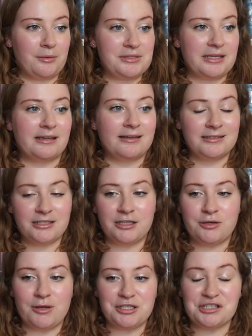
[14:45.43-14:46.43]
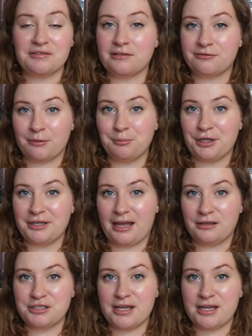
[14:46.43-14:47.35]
was like a continuation of the From Blood and Ash